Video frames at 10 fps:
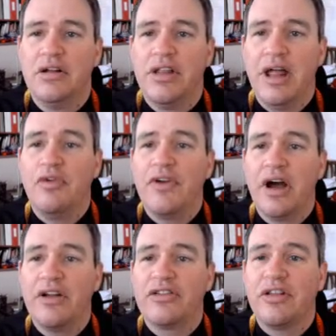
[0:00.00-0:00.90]
Then moving
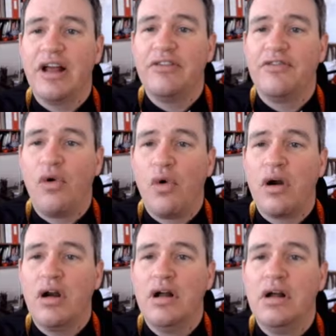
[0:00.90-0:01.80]
on to slide
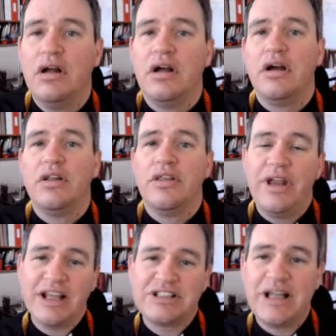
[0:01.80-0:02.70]
4, the
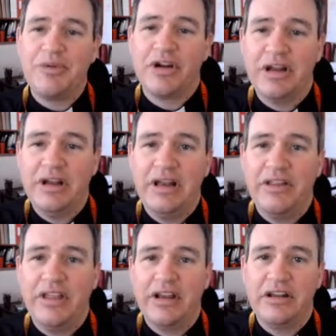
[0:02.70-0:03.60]
next step you
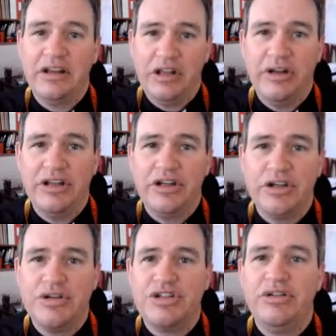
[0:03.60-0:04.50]
need to
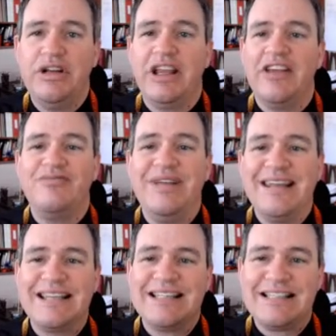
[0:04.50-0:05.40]
do is you need to give me
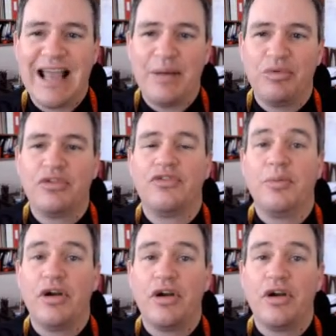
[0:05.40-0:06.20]
an example from